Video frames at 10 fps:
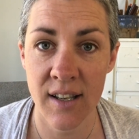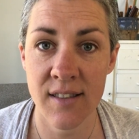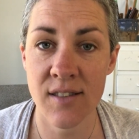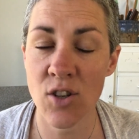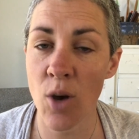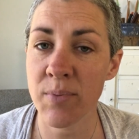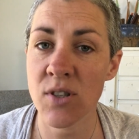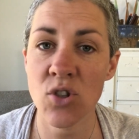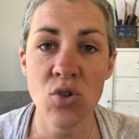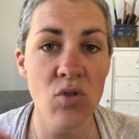It
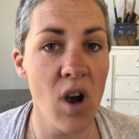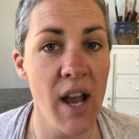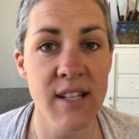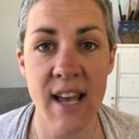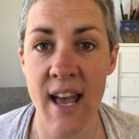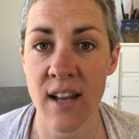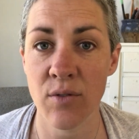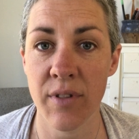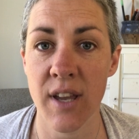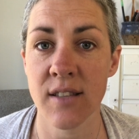stops trying to
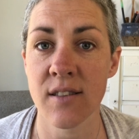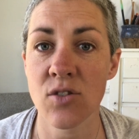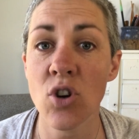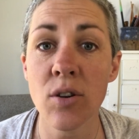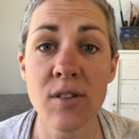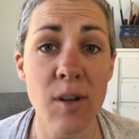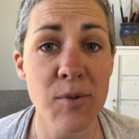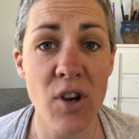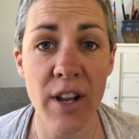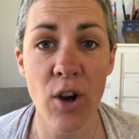handle things, it
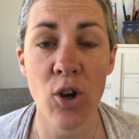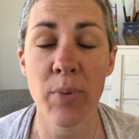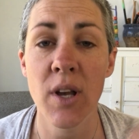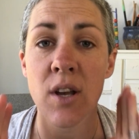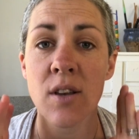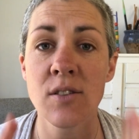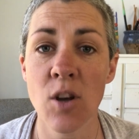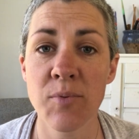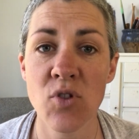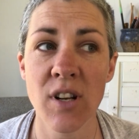stops trying to cope,
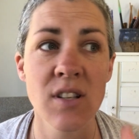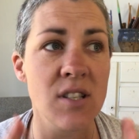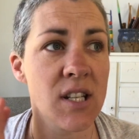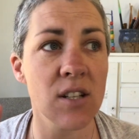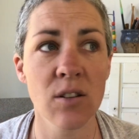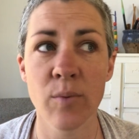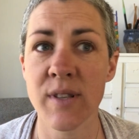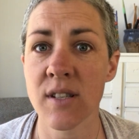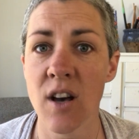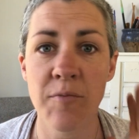stops trying to deal
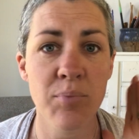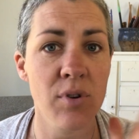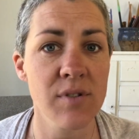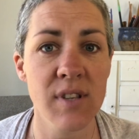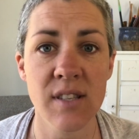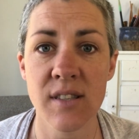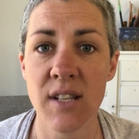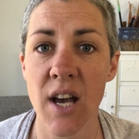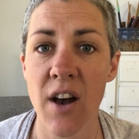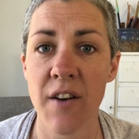with stuff, process
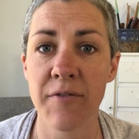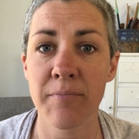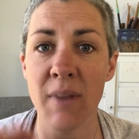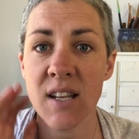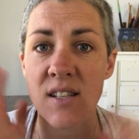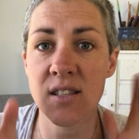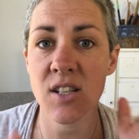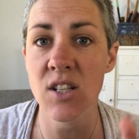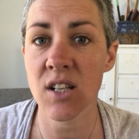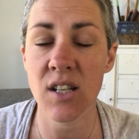stuff, make
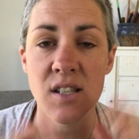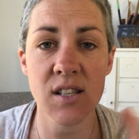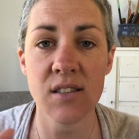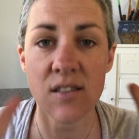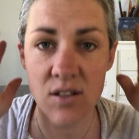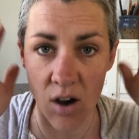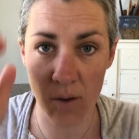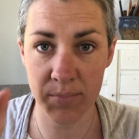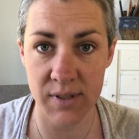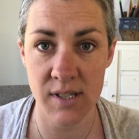decisions, it
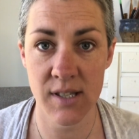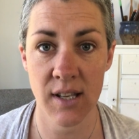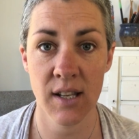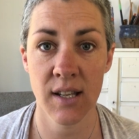stops.